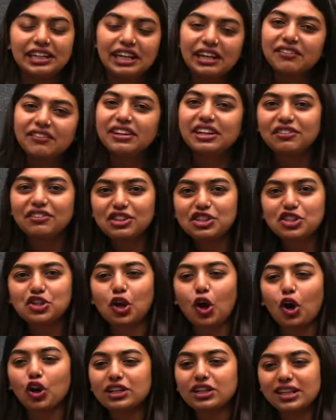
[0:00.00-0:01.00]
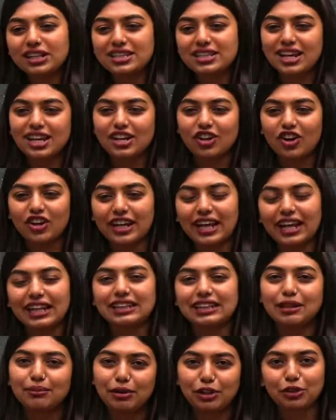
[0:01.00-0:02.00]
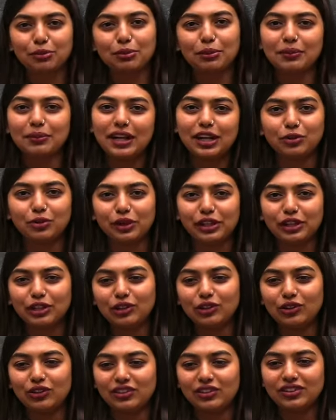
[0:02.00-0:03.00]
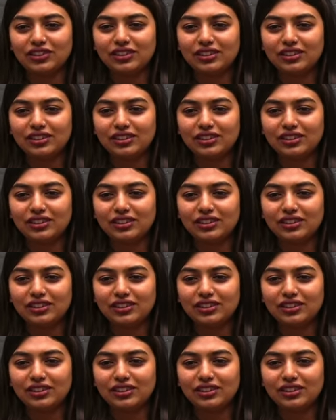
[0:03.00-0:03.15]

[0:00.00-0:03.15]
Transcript: David, even shortcuts are not healthy, but you people are doing, no.